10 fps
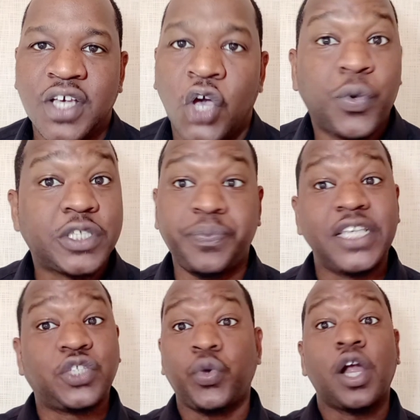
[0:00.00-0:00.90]
which
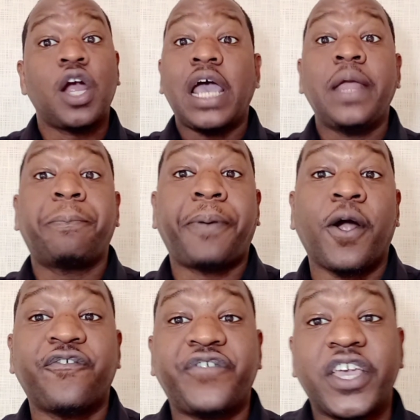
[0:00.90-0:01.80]
means we are
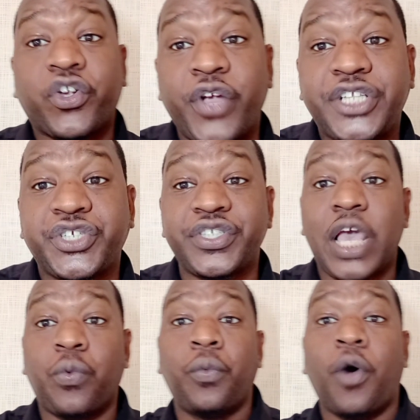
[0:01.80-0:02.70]
imperfect creatures
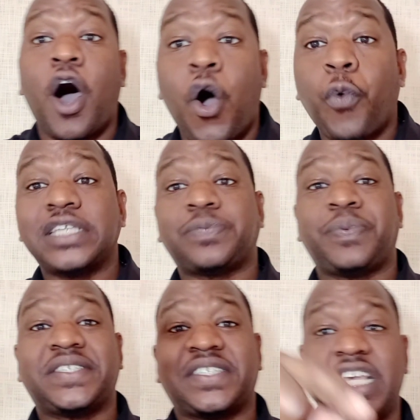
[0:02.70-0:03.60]
and we will always
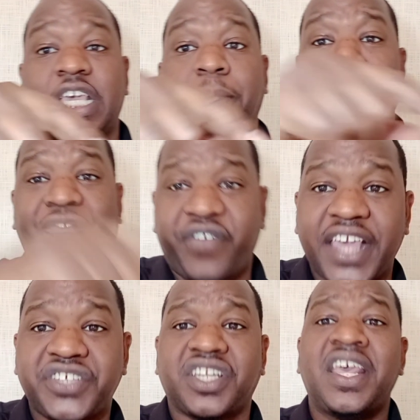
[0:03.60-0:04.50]
be seeking
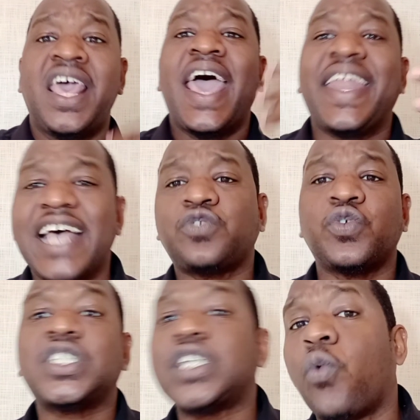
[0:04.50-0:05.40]
perfection. And that's
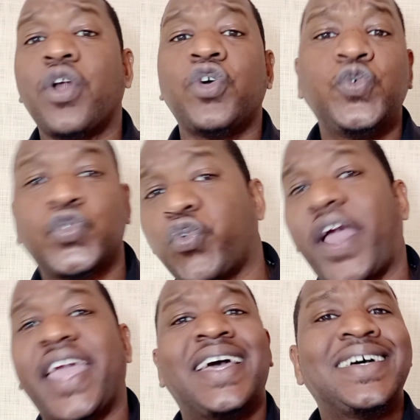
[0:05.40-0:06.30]
what someone who's
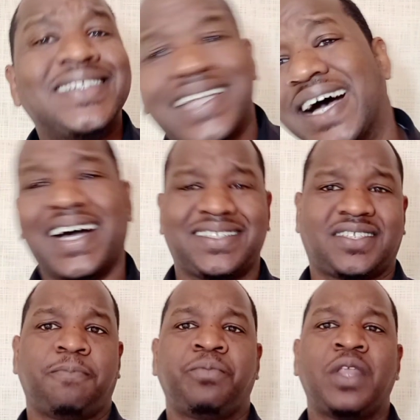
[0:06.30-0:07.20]
great
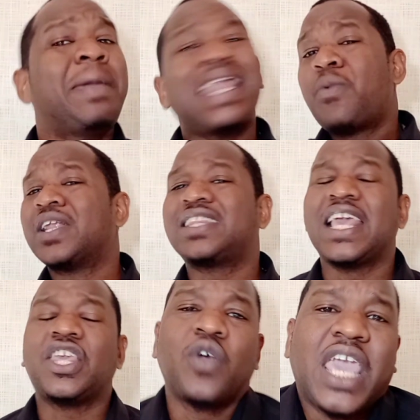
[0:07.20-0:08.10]
does. Man, I want to
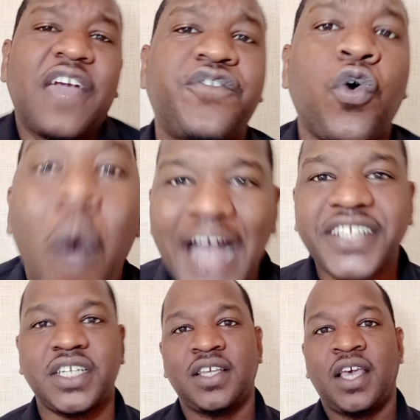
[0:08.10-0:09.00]
thank you again for
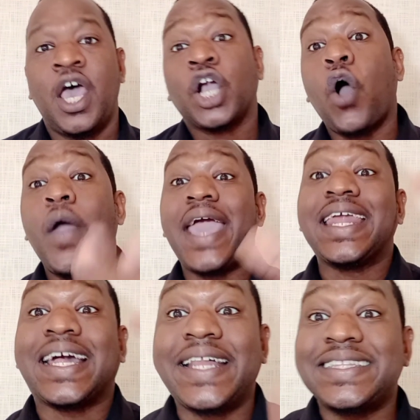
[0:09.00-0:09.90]
watching. Go ahead
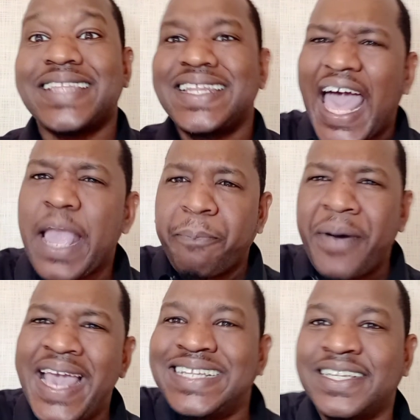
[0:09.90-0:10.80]
and click the like
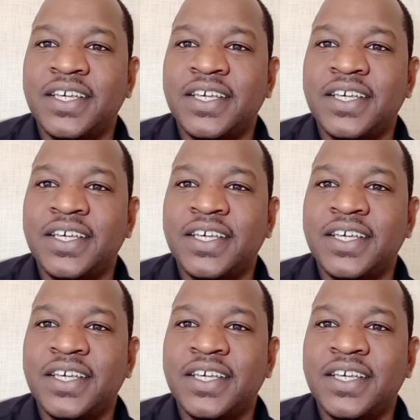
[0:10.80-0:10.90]
button.